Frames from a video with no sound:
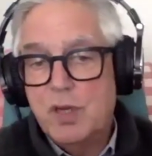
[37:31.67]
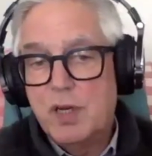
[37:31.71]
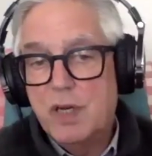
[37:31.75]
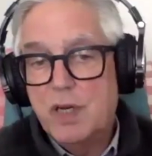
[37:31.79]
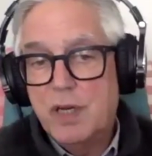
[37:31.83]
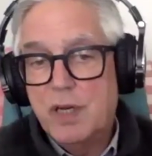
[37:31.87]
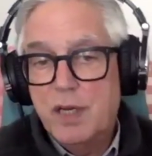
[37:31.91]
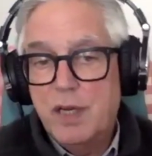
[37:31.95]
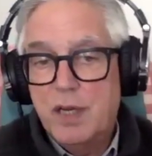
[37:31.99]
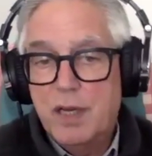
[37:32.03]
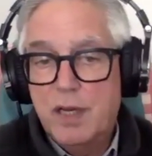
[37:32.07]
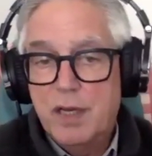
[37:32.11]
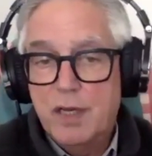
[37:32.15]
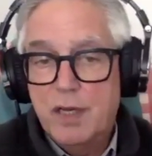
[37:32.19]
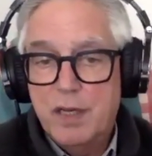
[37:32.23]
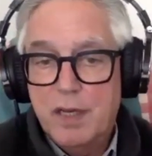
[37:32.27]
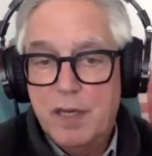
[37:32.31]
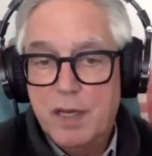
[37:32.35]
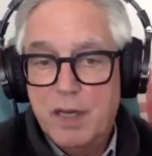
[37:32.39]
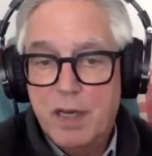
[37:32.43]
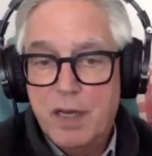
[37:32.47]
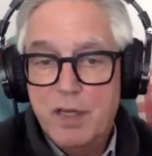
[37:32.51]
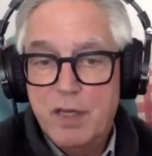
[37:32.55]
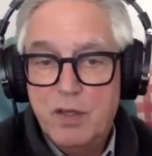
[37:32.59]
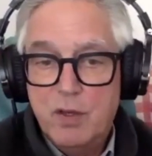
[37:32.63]
I I,
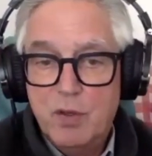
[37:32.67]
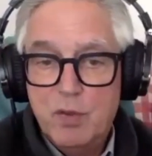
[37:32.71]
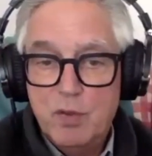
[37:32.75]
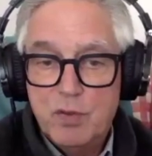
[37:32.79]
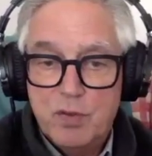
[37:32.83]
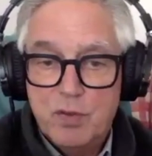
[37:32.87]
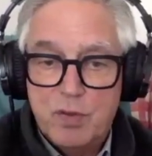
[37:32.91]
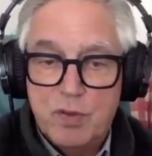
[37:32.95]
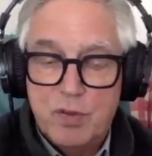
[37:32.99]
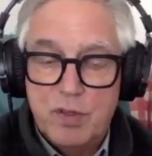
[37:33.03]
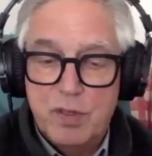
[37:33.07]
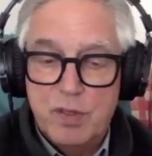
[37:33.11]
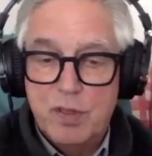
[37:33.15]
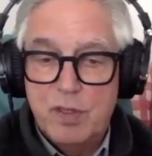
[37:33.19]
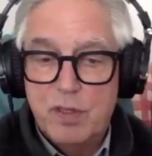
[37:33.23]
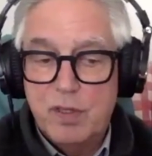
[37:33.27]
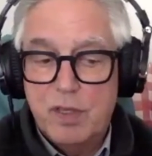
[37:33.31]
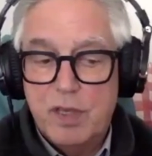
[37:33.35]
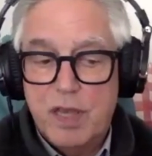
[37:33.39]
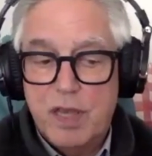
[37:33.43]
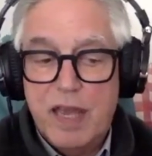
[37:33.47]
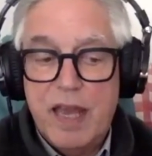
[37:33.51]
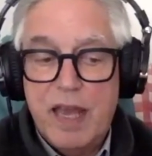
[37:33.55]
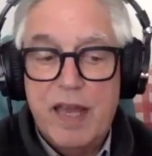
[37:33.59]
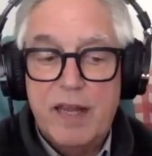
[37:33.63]
I used the
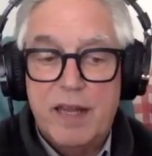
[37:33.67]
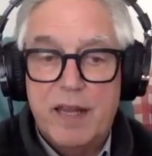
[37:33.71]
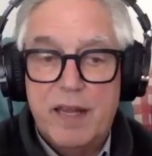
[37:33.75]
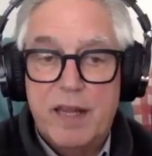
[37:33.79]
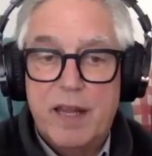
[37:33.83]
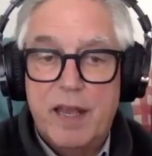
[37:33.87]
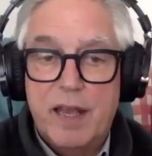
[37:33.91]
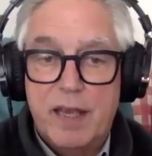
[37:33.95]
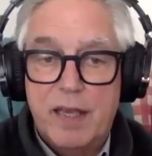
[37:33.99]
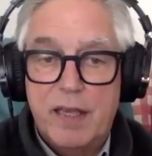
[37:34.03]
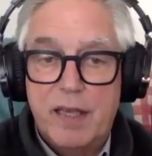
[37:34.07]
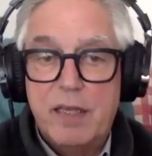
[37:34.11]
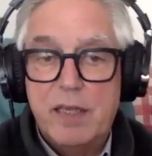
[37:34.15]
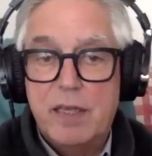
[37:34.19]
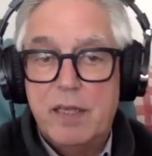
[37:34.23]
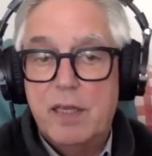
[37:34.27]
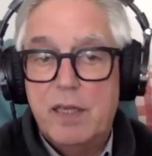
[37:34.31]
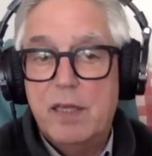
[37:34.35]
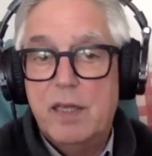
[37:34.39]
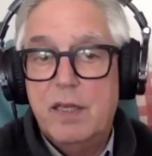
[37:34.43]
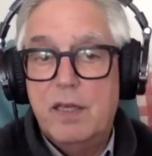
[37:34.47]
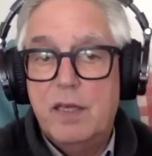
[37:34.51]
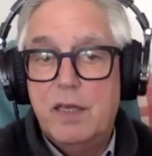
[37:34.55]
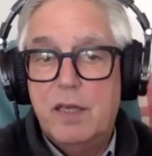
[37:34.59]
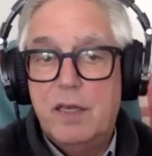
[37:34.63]
Cadillac,
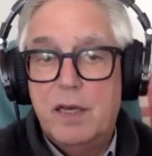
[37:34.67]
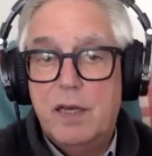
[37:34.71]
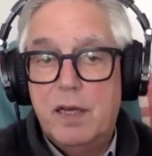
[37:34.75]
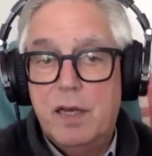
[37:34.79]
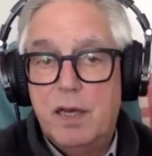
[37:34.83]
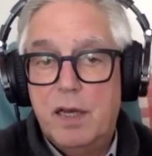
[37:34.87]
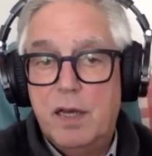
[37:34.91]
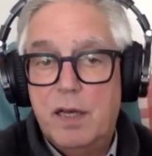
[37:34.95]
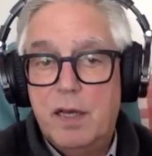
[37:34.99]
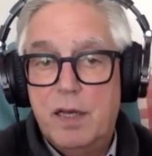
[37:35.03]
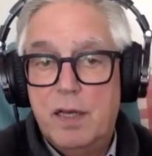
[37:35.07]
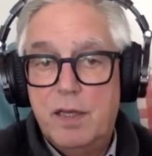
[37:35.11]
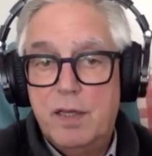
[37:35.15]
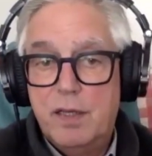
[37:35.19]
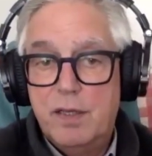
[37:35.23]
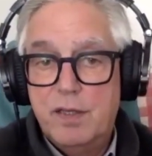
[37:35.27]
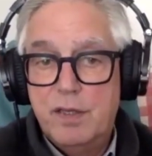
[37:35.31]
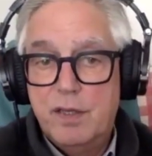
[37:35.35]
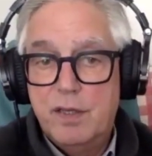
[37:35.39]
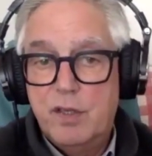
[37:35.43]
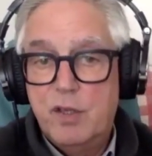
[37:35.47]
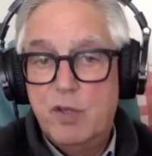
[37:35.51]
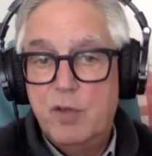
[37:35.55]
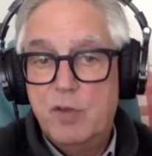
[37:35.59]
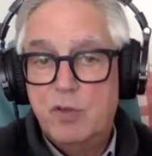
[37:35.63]
uh,
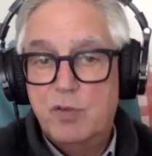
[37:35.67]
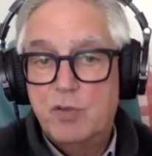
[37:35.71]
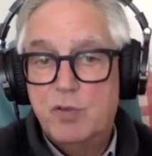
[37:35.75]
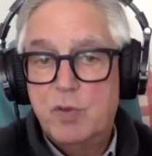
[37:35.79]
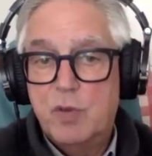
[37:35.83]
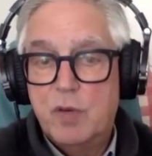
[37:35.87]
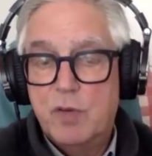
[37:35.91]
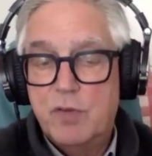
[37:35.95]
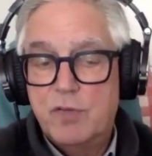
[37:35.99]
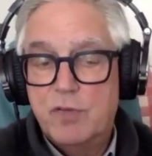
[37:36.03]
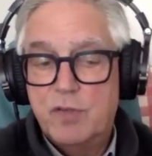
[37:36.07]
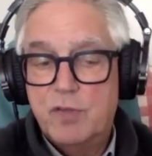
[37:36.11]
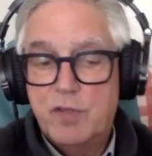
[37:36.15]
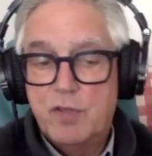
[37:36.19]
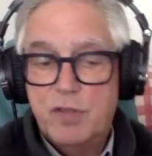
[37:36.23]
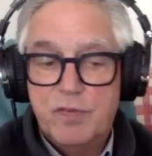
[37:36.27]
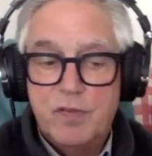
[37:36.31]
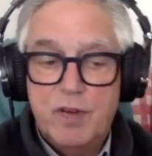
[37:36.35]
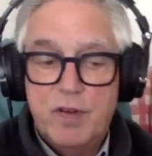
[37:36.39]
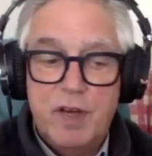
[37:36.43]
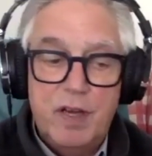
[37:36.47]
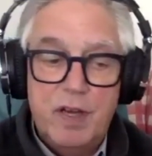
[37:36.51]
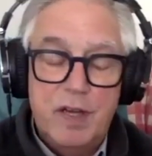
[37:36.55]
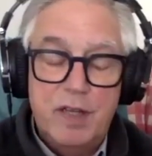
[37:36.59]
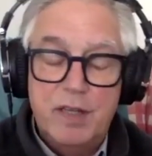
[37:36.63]
the Q12
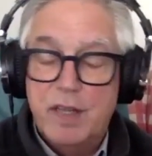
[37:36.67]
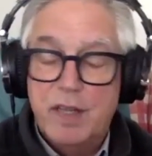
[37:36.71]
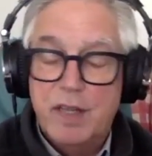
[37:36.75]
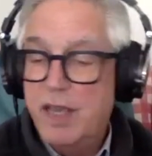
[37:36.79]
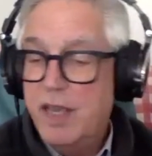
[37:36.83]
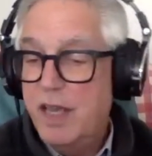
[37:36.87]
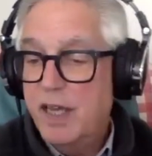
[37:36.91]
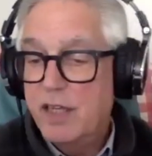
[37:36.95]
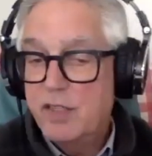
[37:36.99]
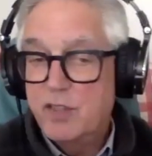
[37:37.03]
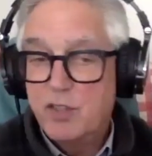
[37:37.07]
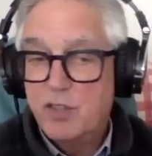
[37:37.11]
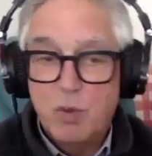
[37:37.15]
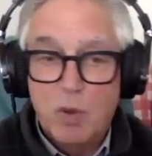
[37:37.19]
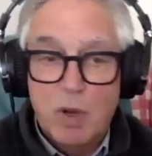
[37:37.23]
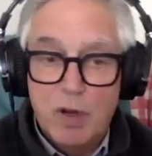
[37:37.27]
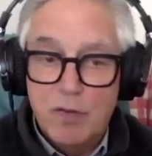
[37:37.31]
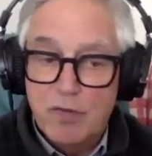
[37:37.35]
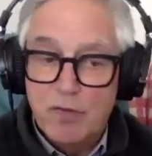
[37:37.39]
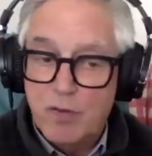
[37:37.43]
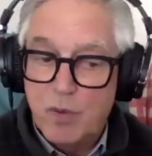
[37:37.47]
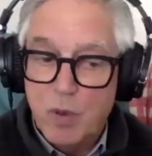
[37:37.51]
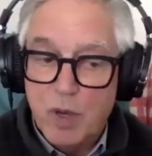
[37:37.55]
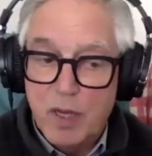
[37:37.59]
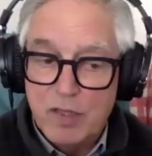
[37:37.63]
survey, and they had
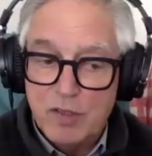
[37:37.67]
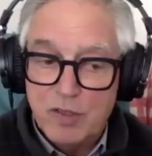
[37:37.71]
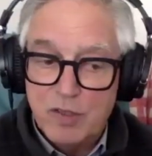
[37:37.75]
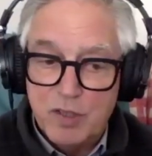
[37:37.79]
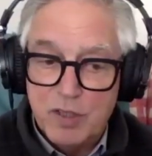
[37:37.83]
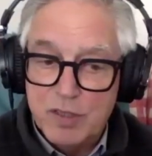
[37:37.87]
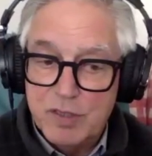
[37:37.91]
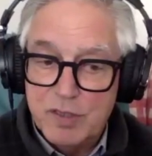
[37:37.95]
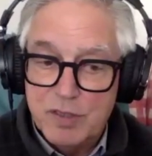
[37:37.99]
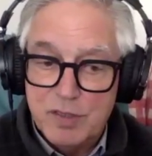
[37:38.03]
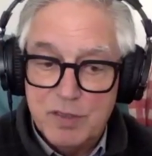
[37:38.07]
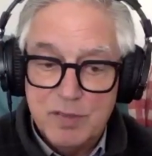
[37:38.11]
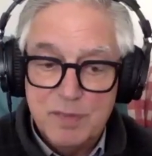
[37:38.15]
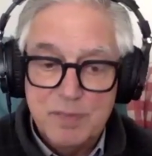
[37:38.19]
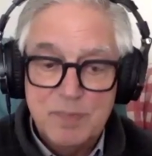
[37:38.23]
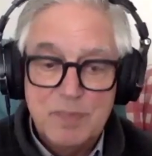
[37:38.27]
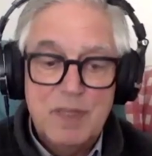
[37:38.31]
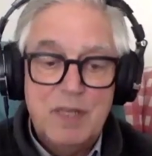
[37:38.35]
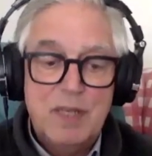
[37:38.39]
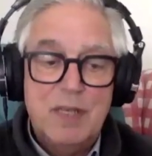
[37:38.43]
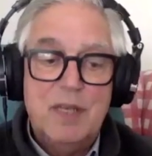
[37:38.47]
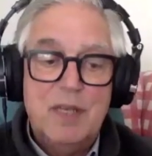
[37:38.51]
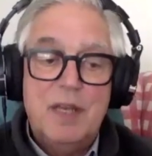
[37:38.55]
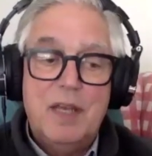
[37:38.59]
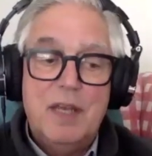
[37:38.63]
12 questions,
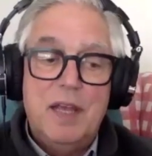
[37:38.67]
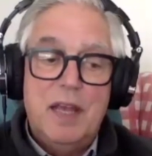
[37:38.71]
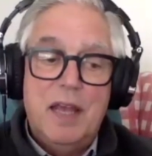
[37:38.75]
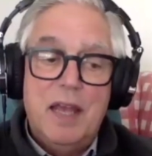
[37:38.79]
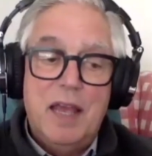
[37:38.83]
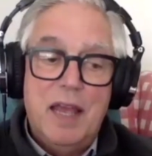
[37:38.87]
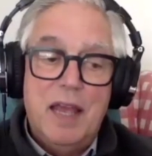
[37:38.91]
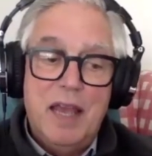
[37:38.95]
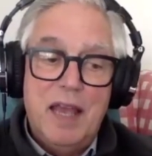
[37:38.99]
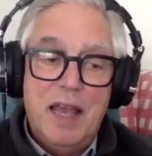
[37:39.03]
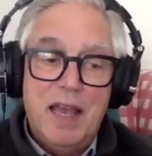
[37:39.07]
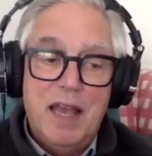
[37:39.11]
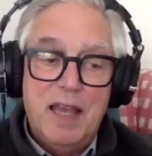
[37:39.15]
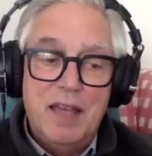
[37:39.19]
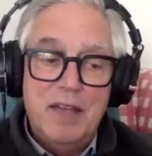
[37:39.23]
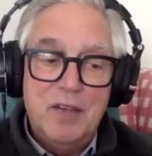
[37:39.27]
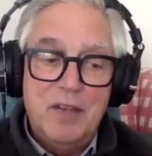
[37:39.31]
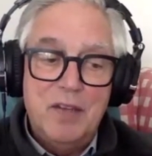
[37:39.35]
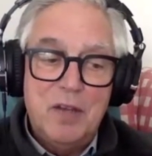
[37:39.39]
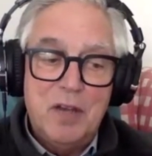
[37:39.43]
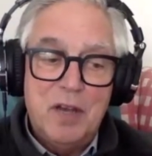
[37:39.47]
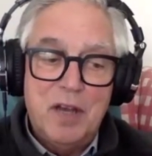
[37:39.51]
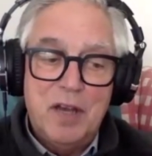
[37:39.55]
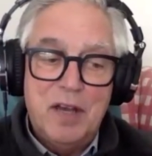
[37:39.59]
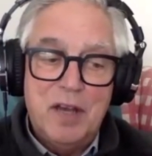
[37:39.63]
and
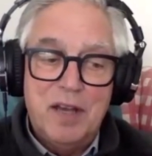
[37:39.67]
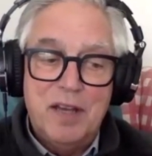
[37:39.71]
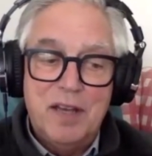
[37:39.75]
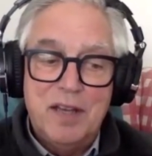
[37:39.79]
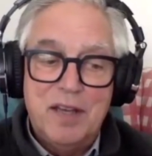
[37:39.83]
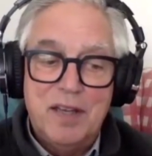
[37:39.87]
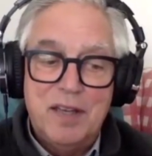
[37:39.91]
uh,